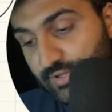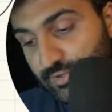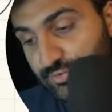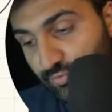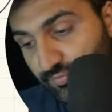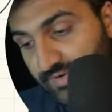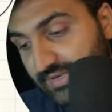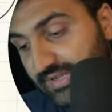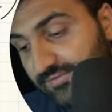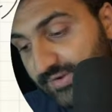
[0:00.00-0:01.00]
So what
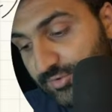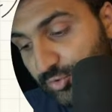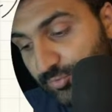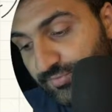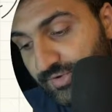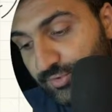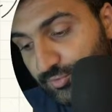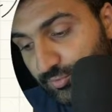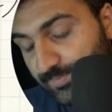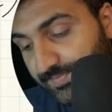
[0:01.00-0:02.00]
event loop will
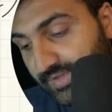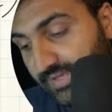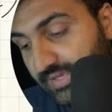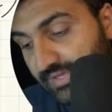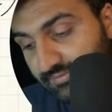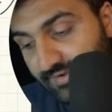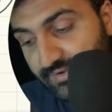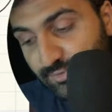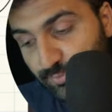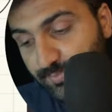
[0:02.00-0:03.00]
do? Event
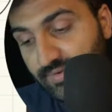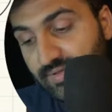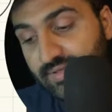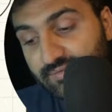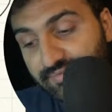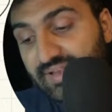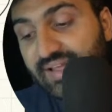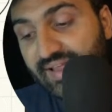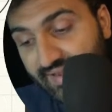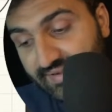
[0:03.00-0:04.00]
loop will
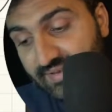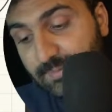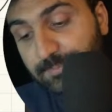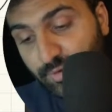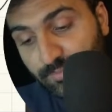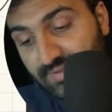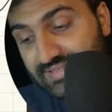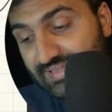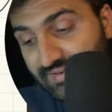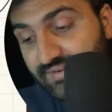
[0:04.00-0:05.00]
handle promise
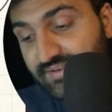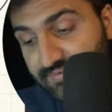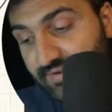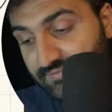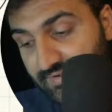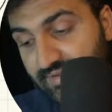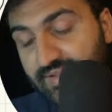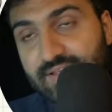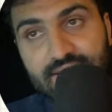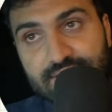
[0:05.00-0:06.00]
in a different way.
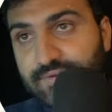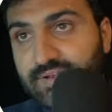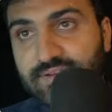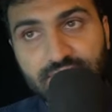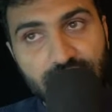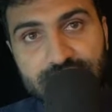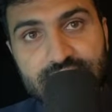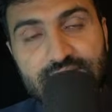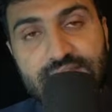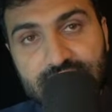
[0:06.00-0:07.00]
It will not
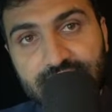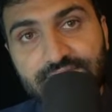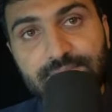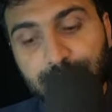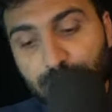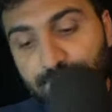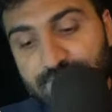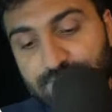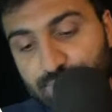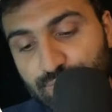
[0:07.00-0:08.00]
give
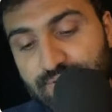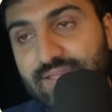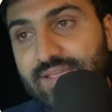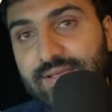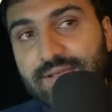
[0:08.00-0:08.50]
promise to the